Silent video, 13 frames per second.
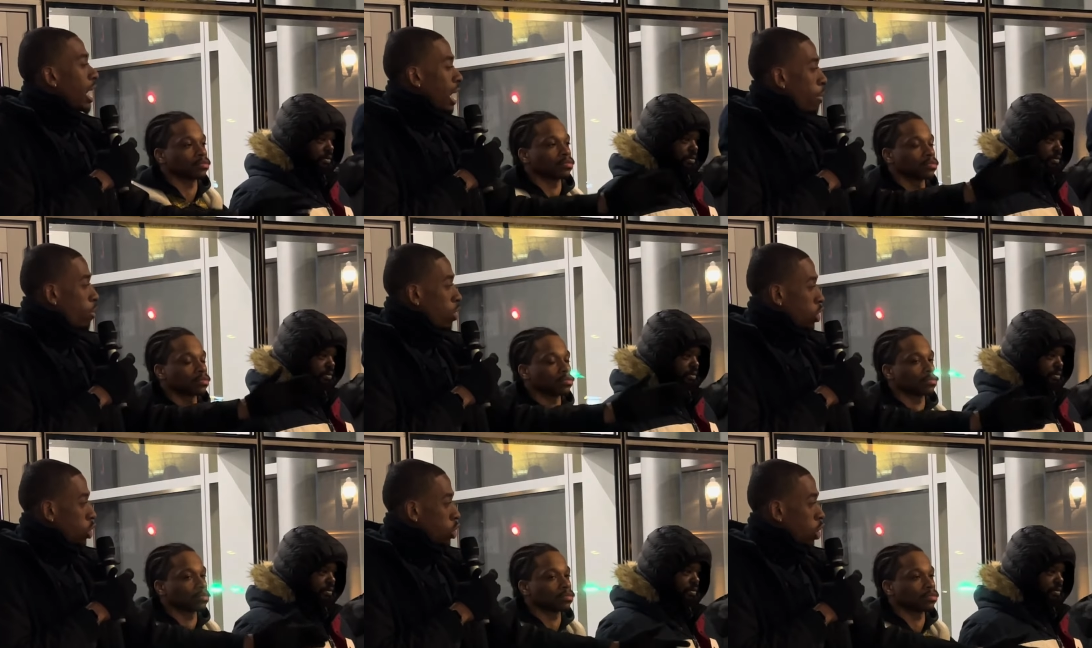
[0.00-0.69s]
Speaker 1: And I'm
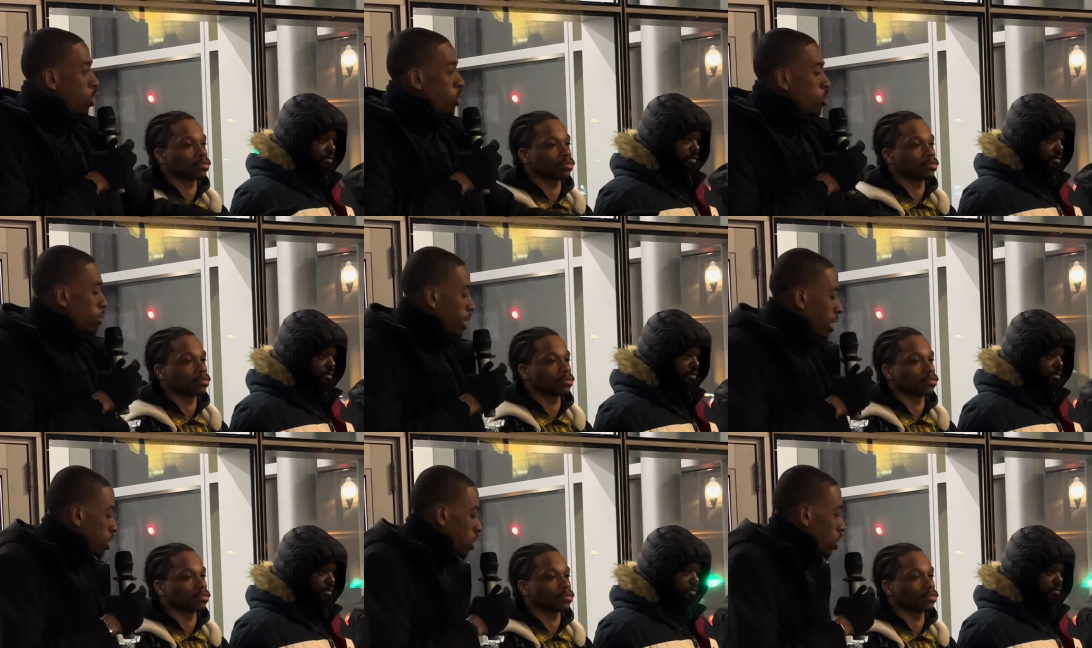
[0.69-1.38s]
going to show you
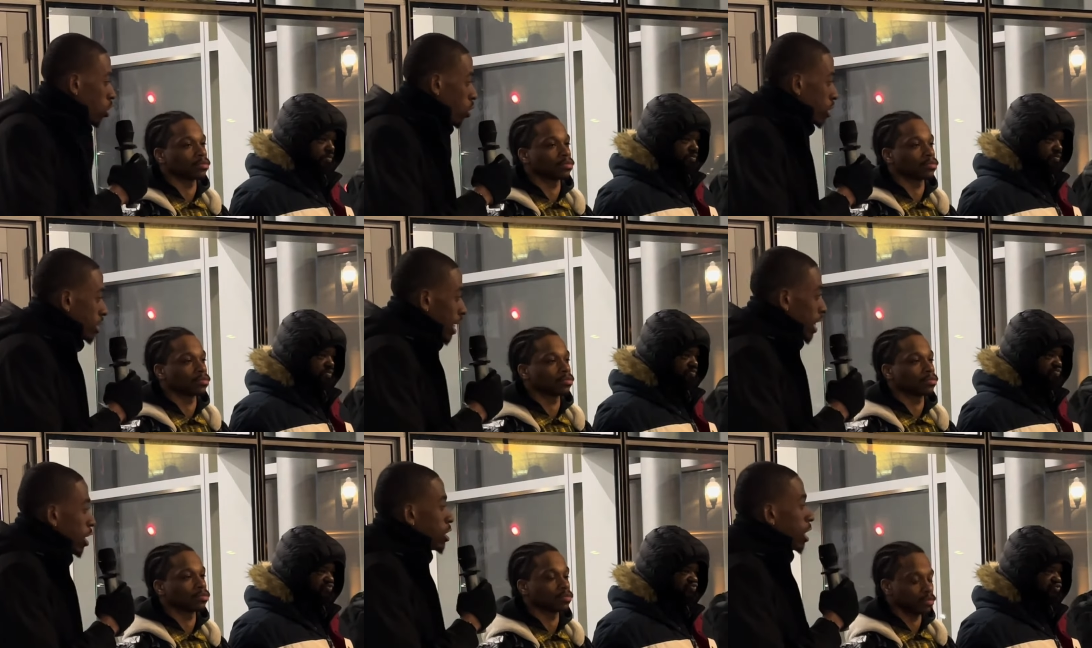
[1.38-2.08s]
because the Lord said
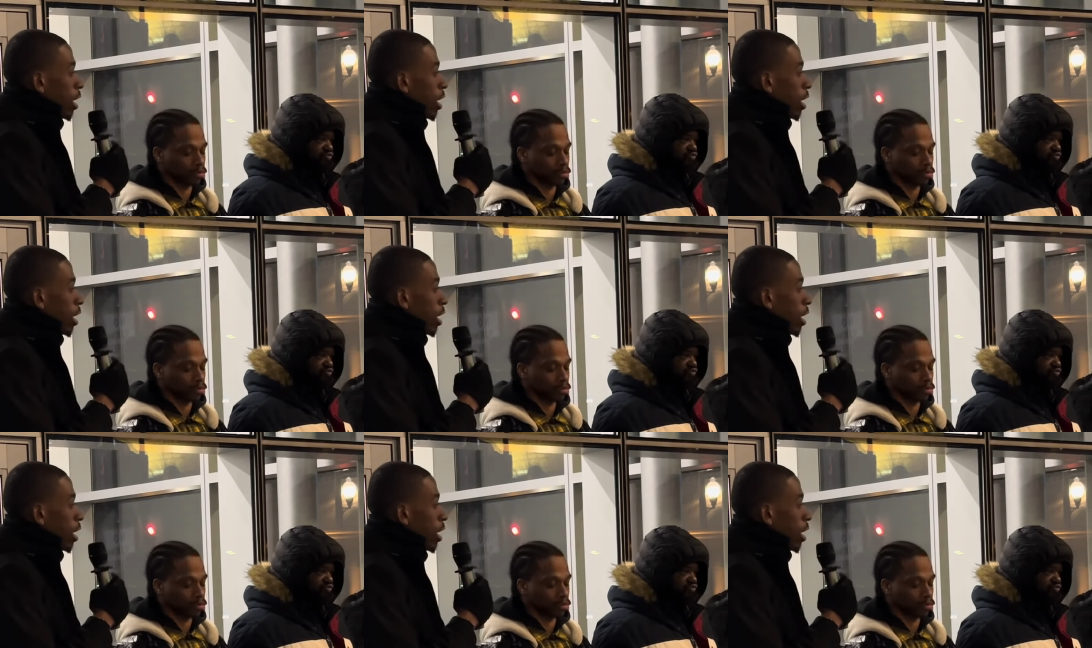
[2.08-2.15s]
he's